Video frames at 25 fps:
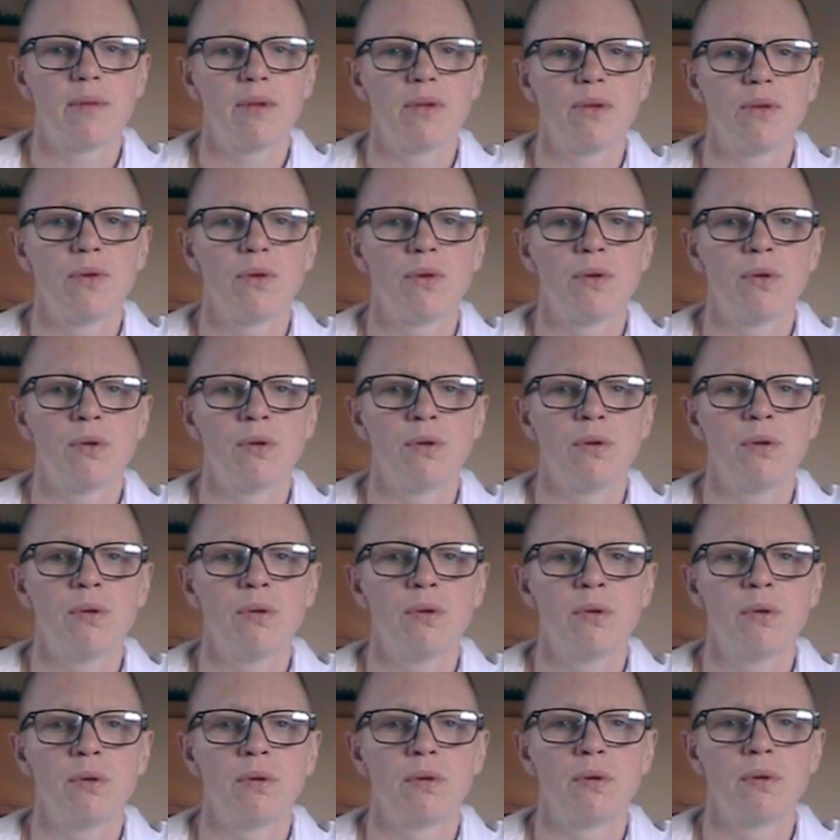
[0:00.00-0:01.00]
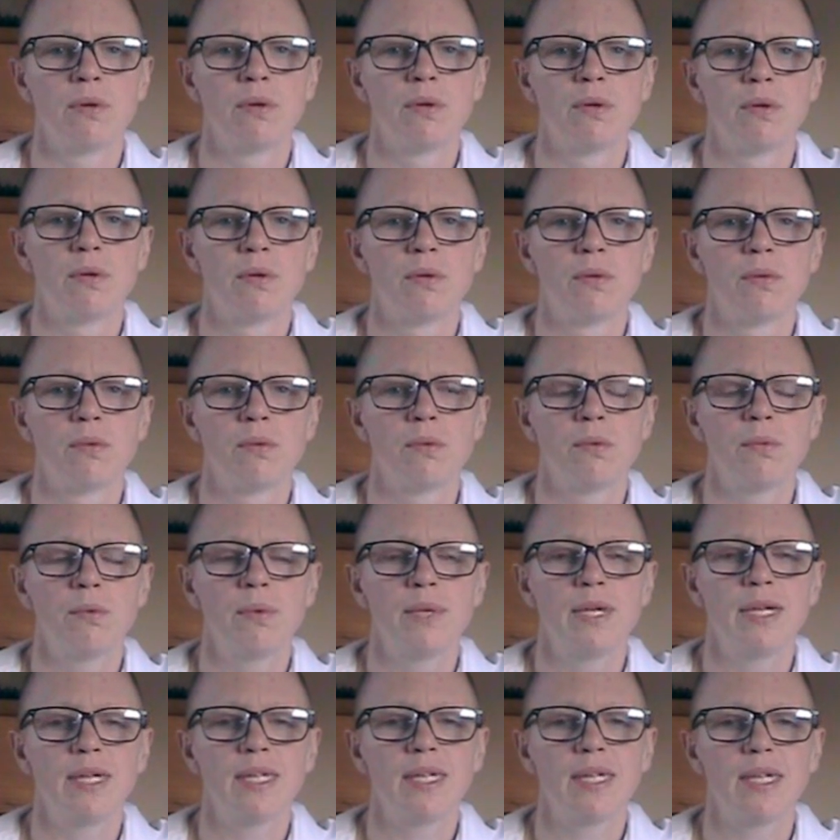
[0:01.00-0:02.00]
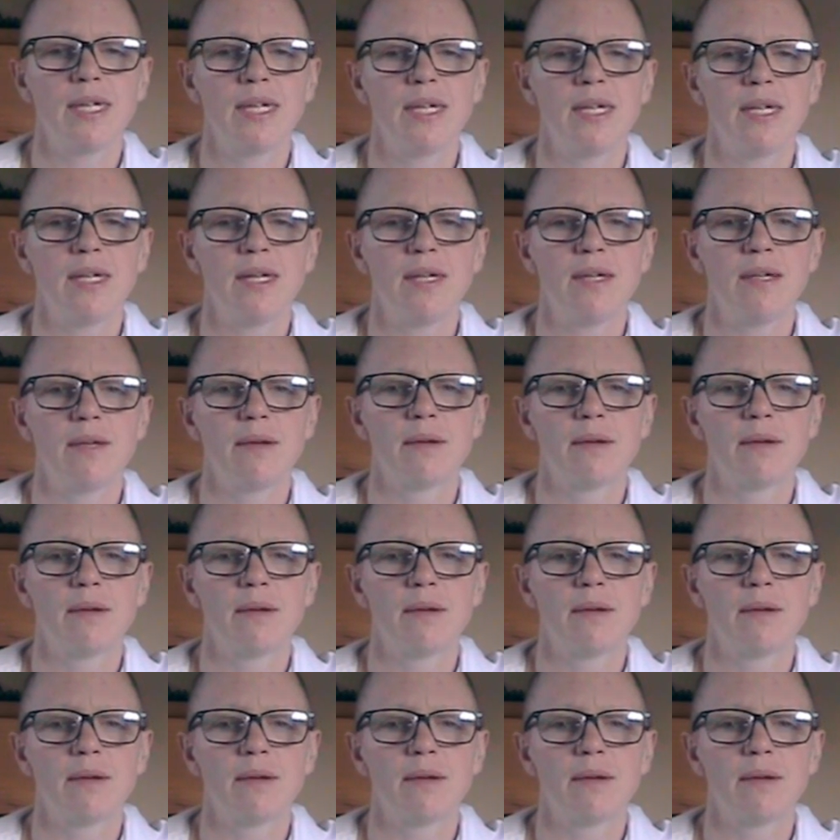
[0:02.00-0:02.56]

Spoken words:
who really